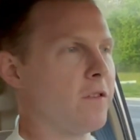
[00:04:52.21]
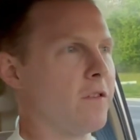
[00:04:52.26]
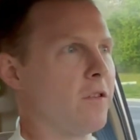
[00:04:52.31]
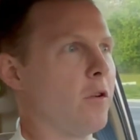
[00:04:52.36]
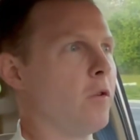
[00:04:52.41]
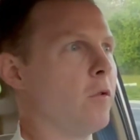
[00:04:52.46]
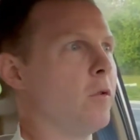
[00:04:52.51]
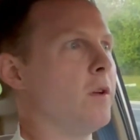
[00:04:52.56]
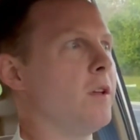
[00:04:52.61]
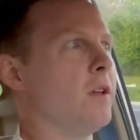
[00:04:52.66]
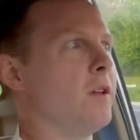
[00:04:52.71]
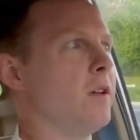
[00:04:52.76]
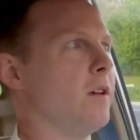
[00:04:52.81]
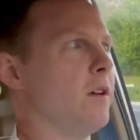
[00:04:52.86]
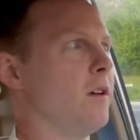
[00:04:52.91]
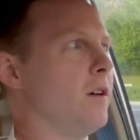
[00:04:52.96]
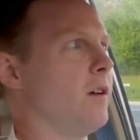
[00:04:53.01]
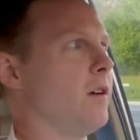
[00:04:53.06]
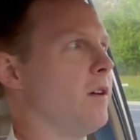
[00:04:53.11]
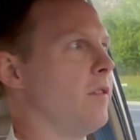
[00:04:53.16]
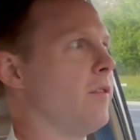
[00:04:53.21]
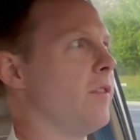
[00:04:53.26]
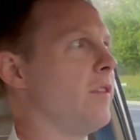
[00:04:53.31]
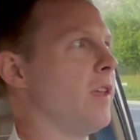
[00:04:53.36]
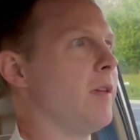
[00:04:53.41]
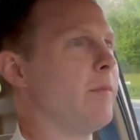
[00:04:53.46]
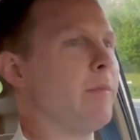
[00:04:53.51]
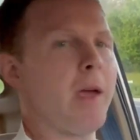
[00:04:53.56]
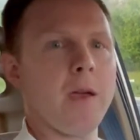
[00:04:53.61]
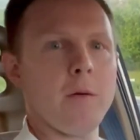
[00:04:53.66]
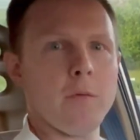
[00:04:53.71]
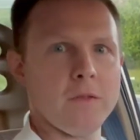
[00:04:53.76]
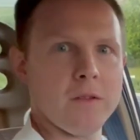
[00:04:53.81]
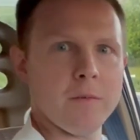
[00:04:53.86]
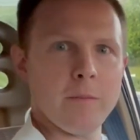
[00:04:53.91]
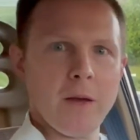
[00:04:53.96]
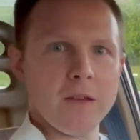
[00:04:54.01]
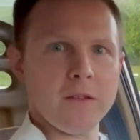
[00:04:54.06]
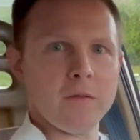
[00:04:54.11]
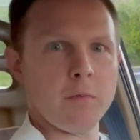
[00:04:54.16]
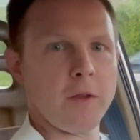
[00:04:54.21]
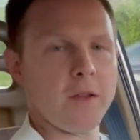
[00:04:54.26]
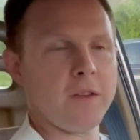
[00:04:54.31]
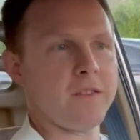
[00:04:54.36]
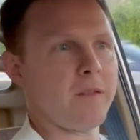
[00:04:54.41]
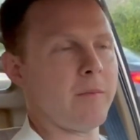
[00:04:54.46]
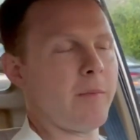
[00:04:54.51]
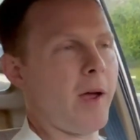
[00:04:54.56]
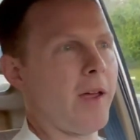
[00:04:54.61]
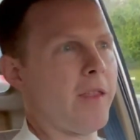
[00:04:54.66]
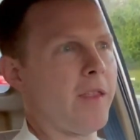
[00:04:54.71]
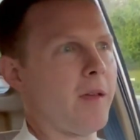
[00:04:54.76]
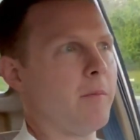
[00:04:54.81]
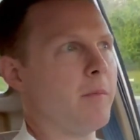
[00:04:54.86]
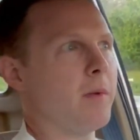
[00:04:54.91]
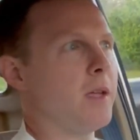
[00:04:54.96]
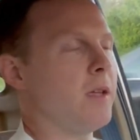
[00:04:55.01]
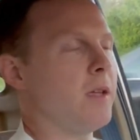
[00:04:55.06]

so eBay was the best place to buy them.